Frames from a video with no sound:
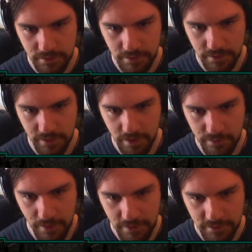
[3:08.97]
than the other
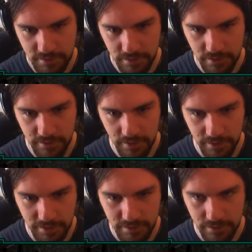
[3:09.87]
methods. Oh, there we go.
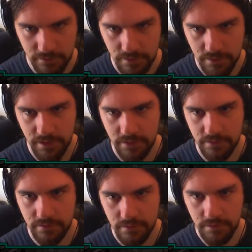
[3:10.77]
That's a good one again.
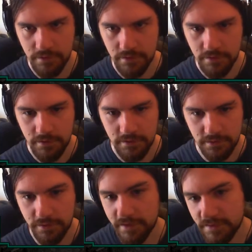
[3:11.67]

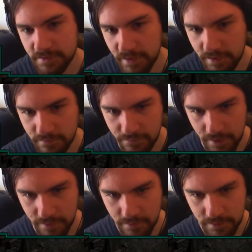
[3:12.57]
So that's the second
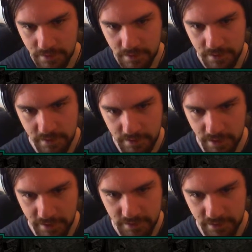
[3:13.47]
frame. Here,
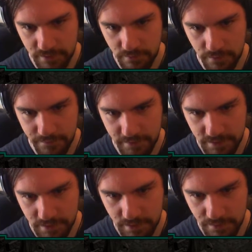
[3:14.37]
actually, the wolf is
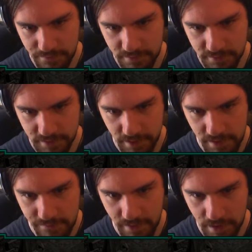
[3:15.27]
in a different state
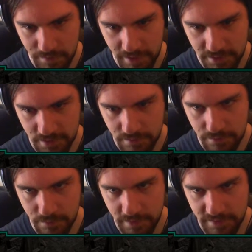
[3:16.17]
of animation,
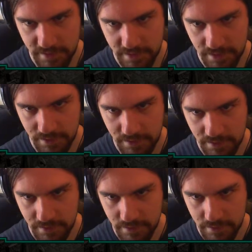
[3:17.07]
but it's actually
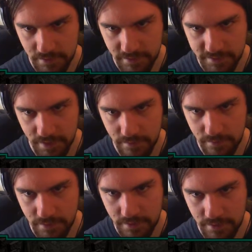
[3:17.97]
the
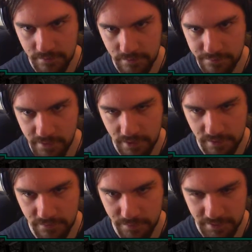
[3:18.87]
same
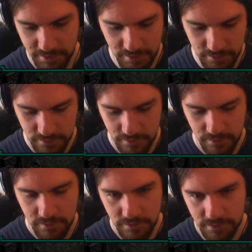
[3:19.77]
relative position.
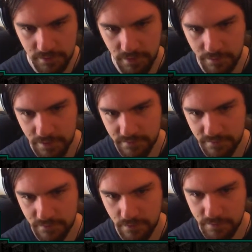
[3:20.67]
So now we enter
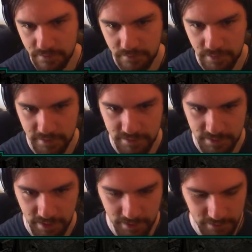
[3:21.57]
from when we are
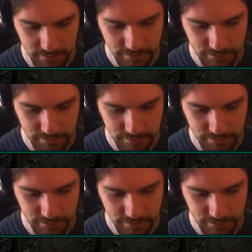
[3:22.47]
inside.